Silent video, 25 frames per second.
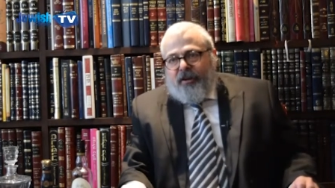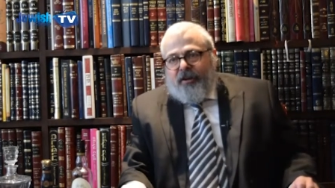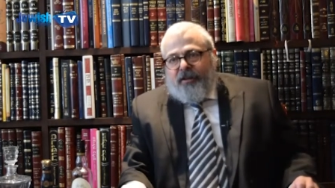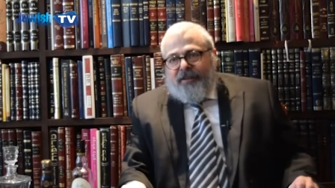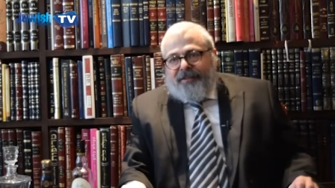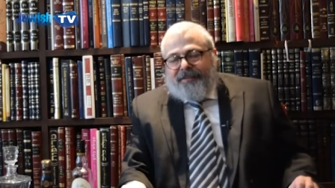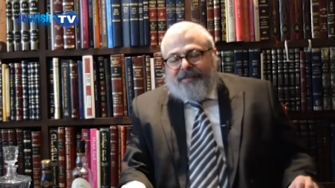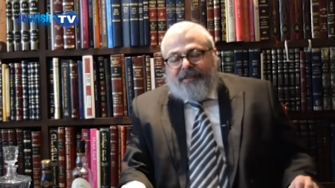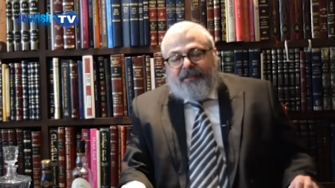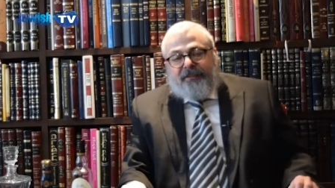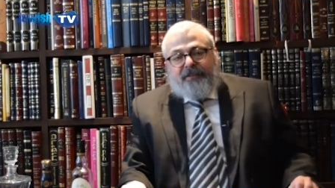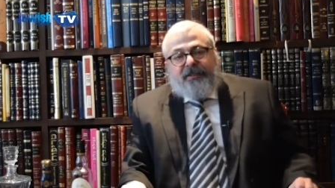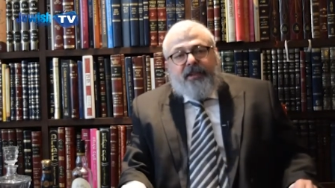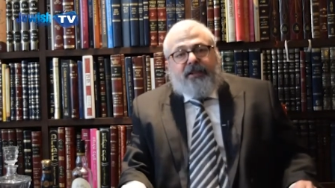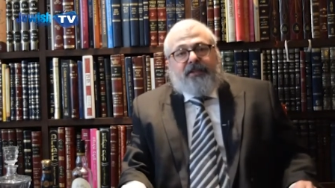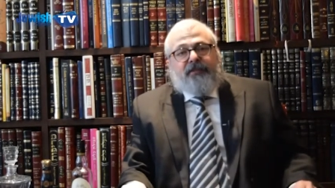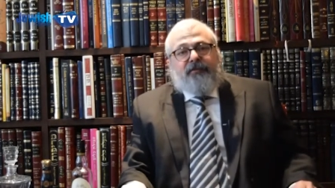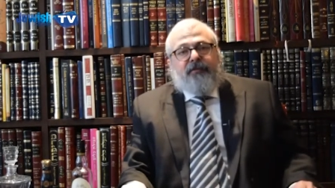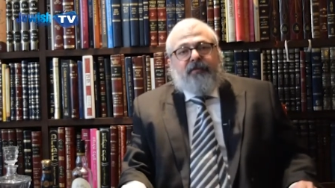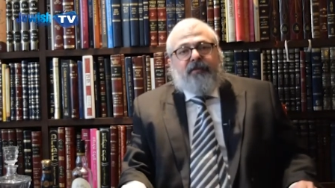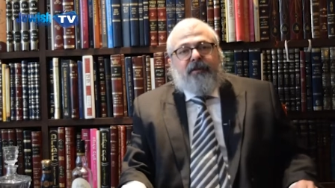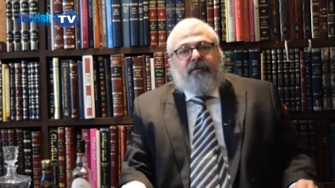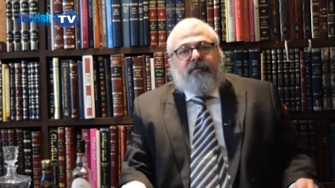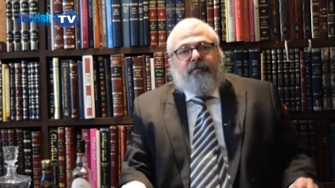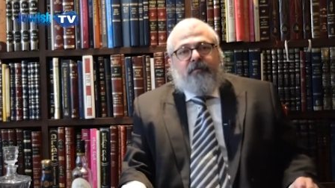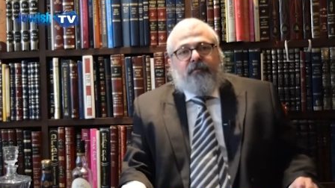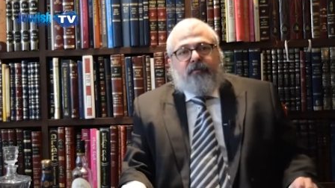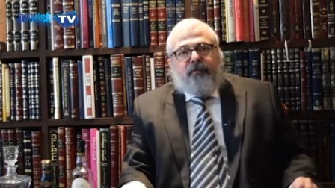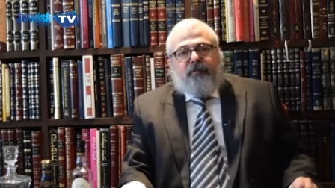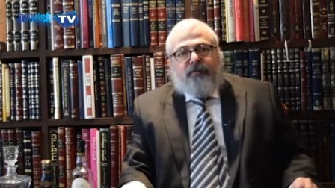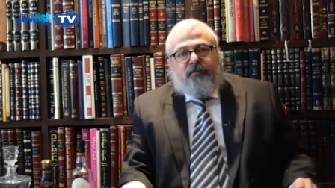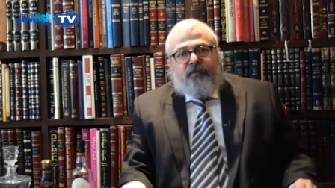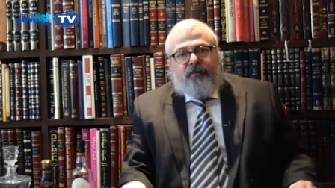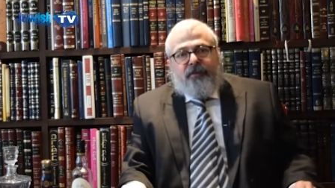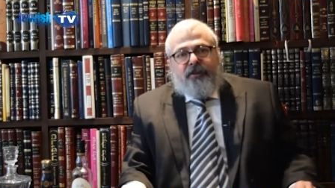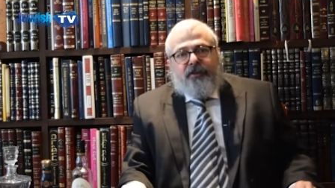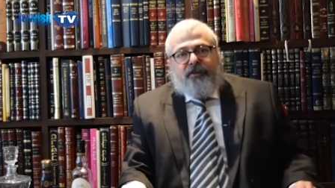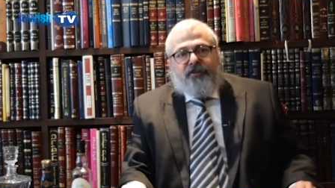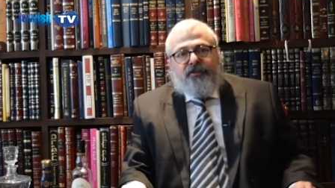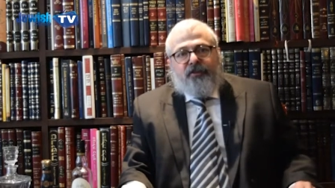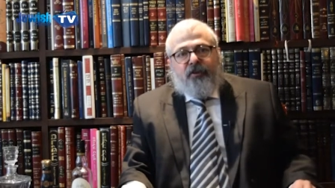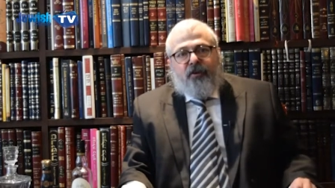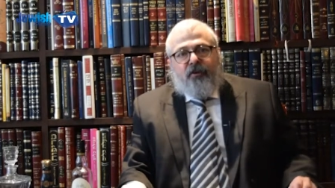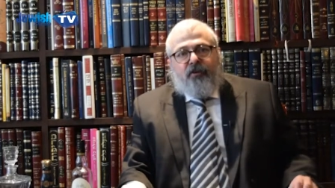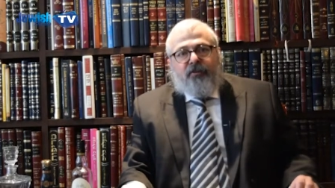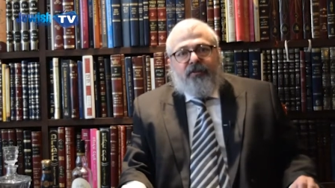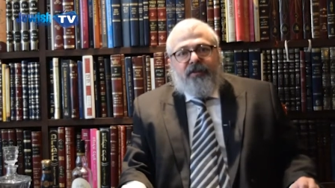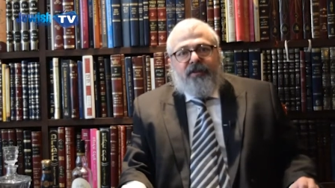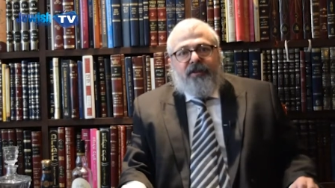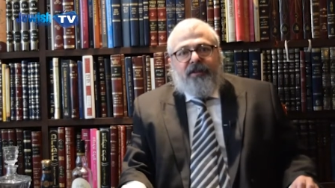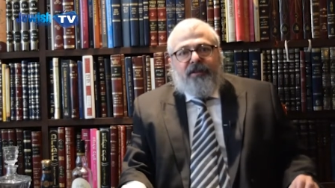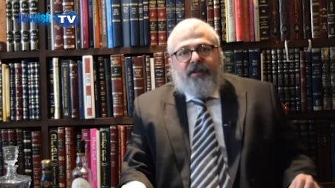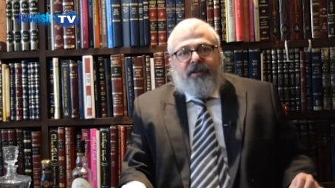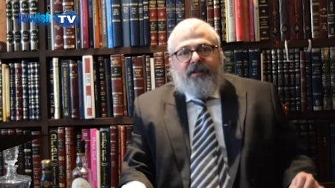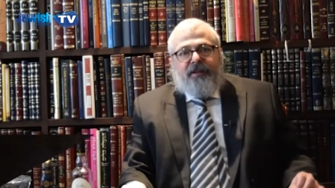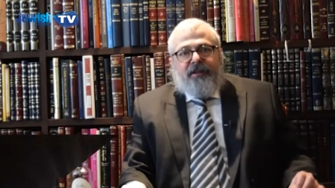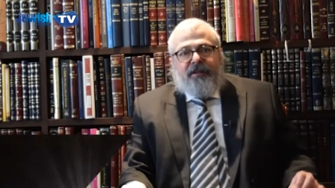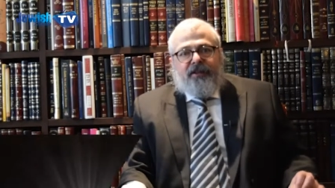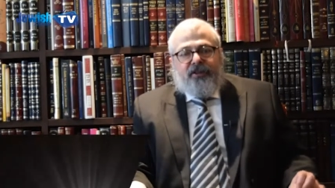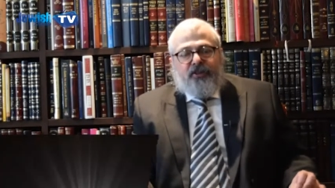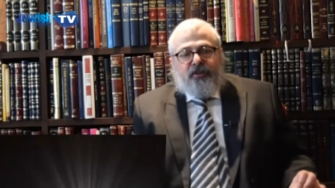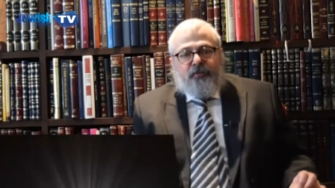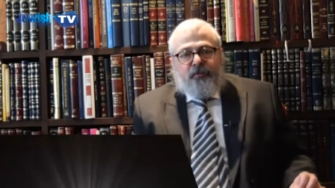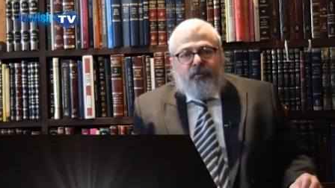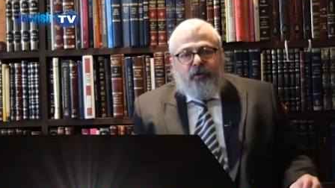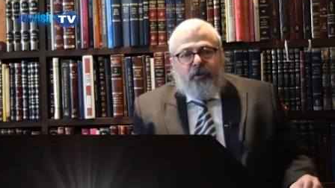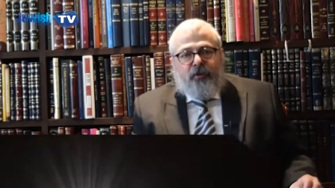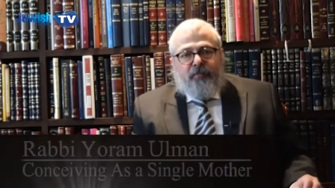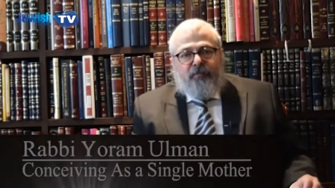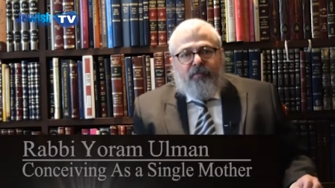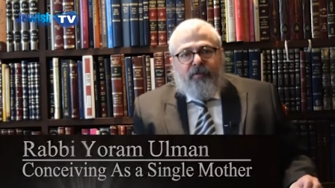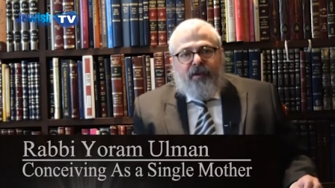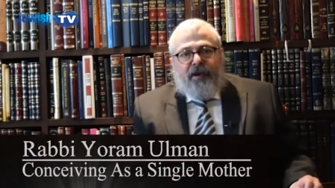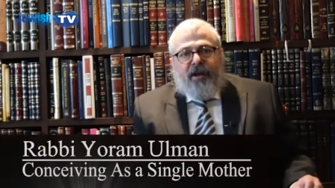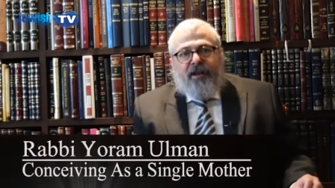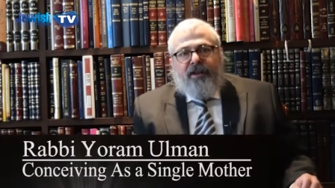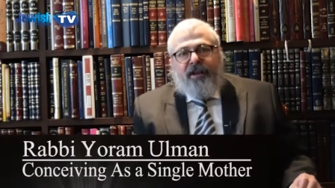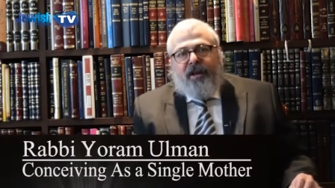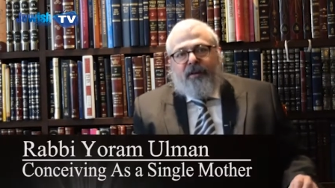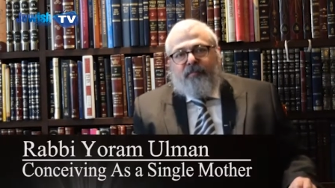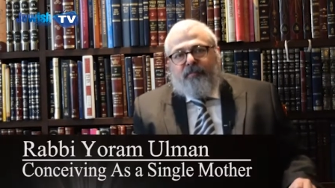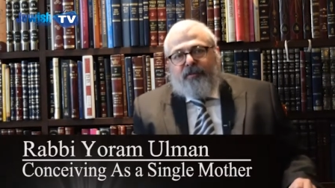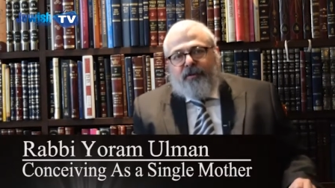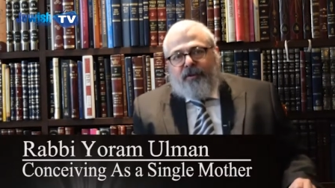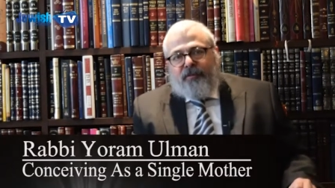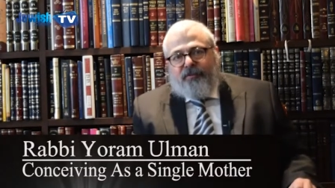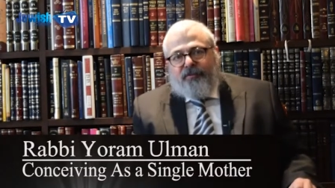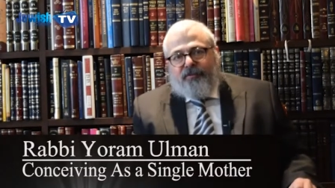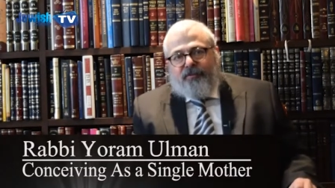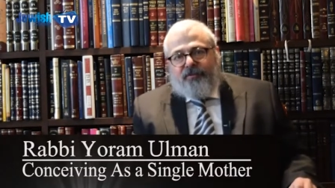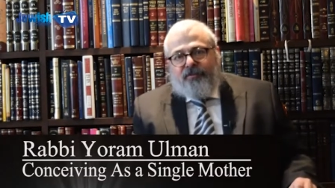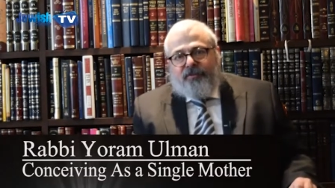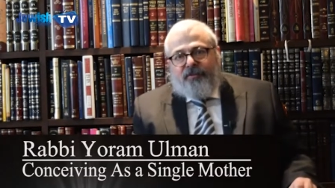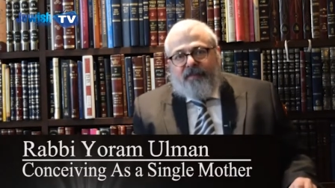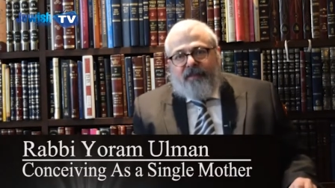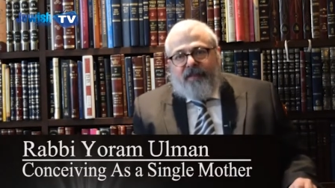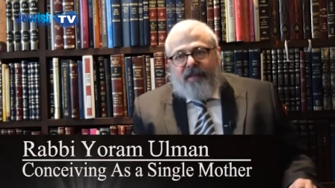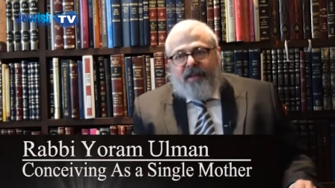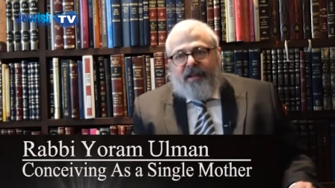successfully freeze only sperm and embryos.